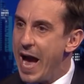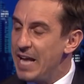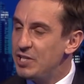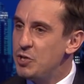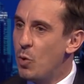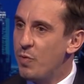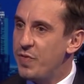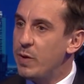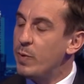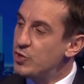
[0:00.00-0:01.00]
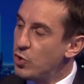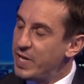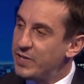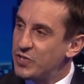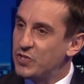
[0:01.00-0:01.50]
I actually don't think when
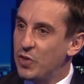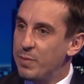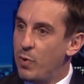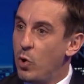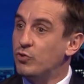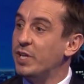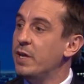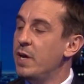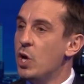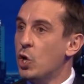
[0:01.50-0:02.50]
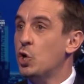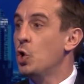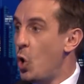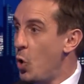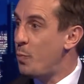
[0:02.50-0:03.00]
Jordan Henderson's on the ball trying to
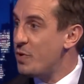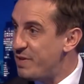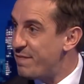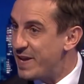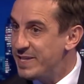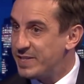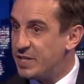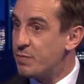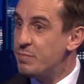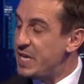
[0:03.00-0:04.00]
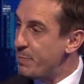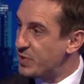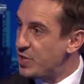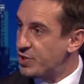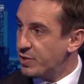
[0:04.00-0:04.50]
cut open defences from deep
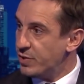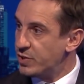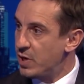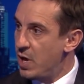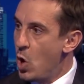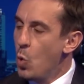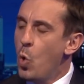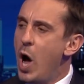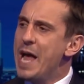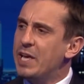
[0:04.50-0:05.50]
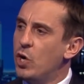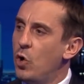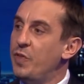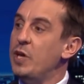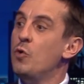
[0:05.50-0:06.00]
positions, what I
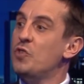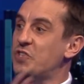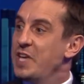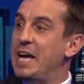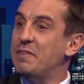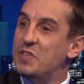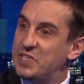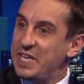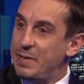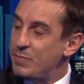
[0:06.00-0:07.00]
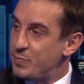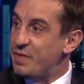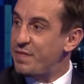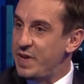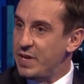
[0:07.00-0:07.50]
call the other side of the team's
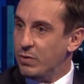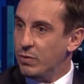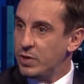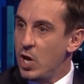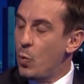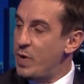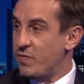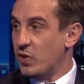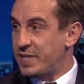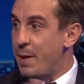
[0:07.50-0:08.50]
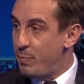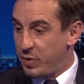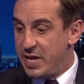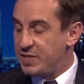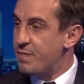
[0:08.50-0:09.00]
midfield, where you've got 10
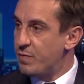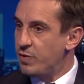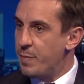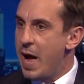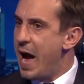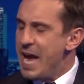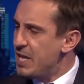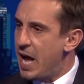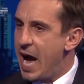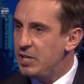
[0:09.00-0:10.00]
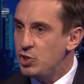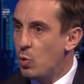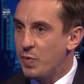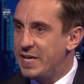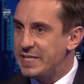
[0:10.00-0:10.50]
players in front of him, I just
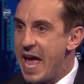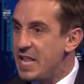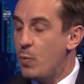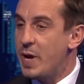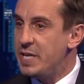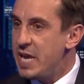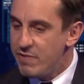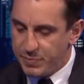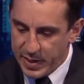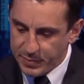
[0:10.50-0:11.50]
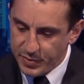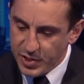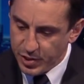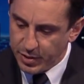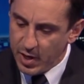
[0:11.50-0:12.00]
don't think it's anywhere near his best
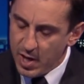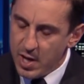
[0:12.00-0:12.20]
position.